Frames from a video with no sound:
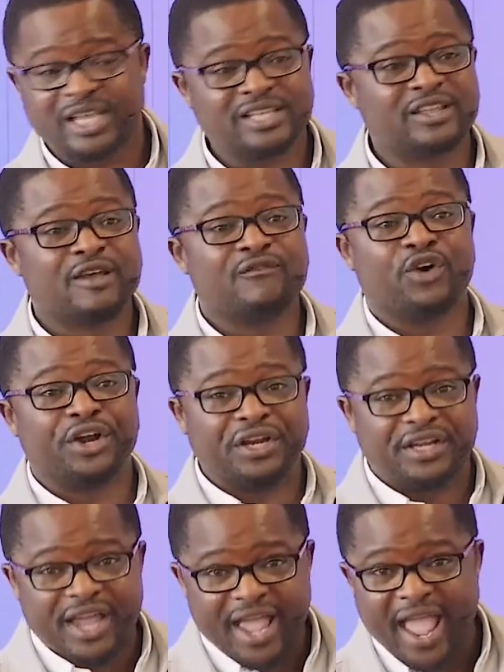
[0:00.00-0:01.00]
It says,
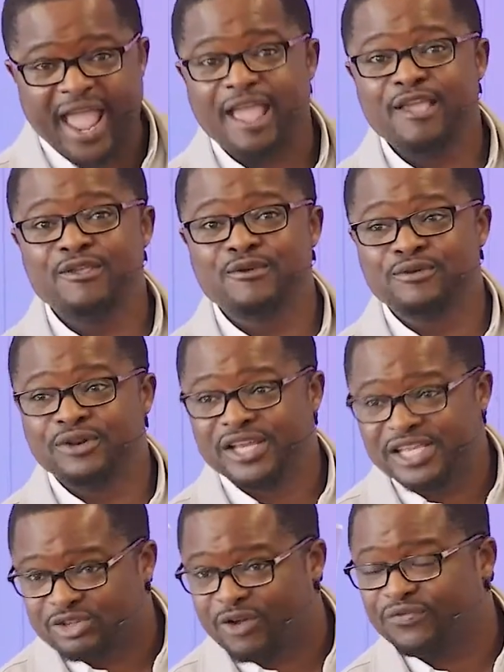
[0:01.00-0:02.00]
for the day you
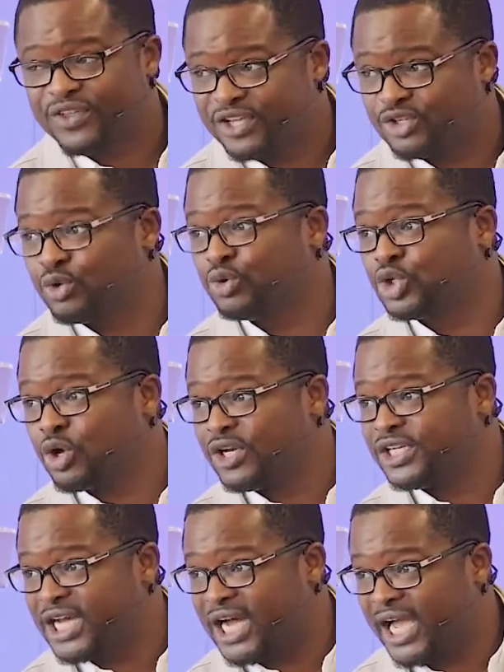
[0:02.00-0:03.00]
eat of this, you will
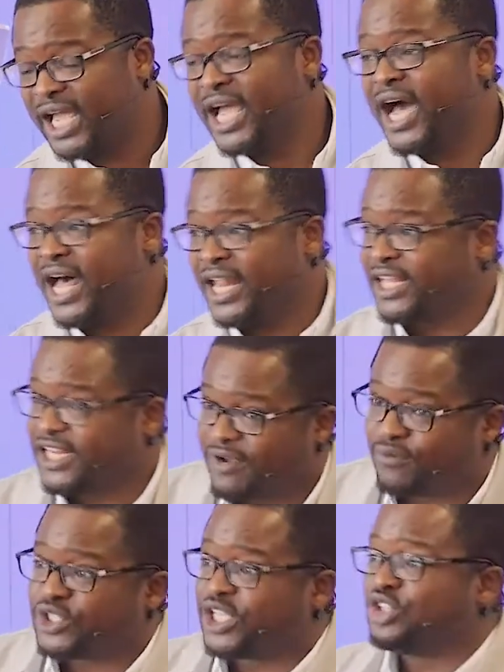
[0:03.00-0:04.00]
surely die. And the
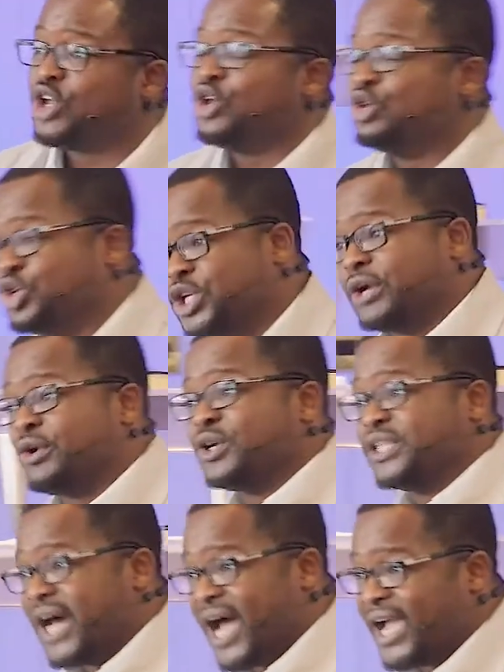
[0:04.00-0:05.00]
devil says, you shall
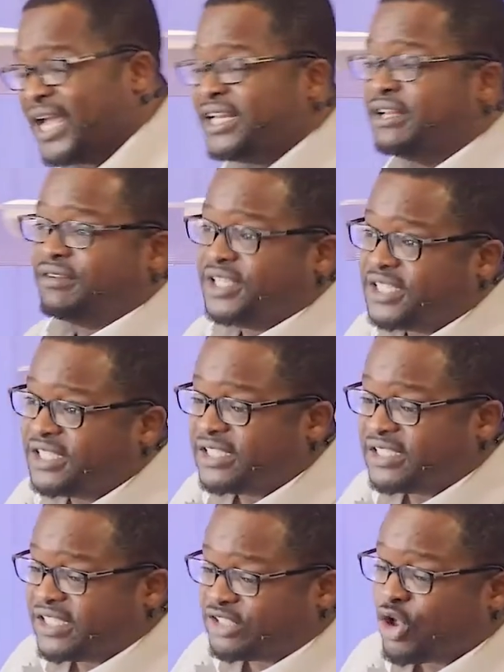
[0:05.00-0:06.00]
not die. The
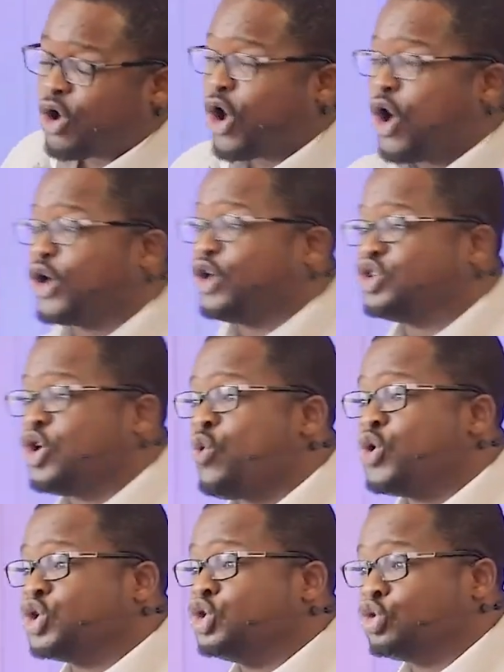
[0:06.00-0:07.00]
reason is this, God does
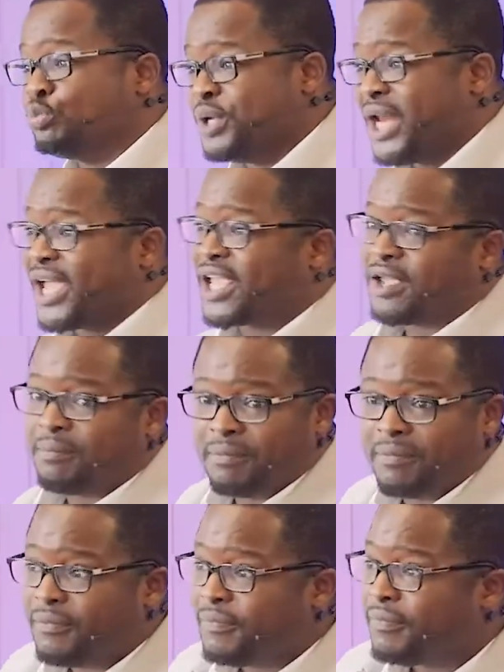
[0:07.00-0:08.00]
not want you to be like
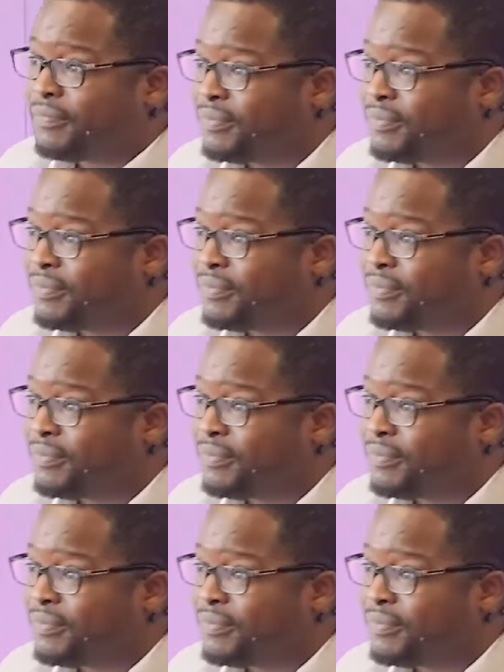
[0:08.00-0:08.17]
him.